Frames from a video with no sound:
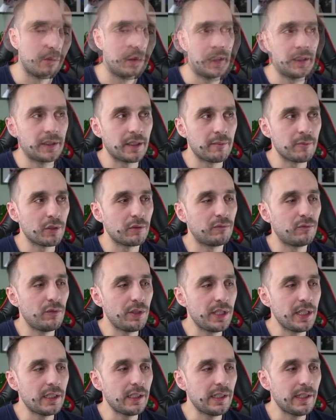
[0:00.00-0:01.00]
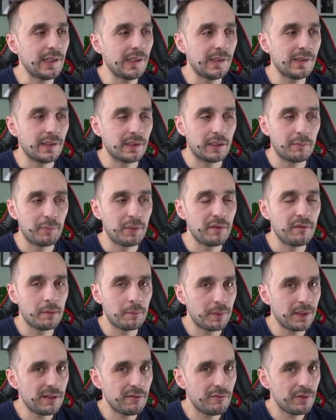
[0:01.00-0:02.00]
In terms of weeklies, the
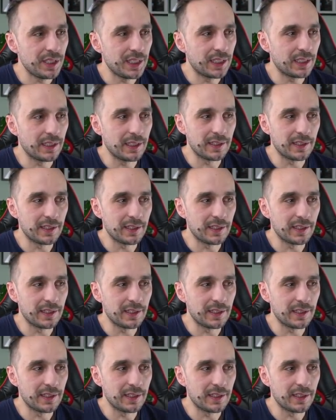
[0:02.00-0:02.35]
PvP weekly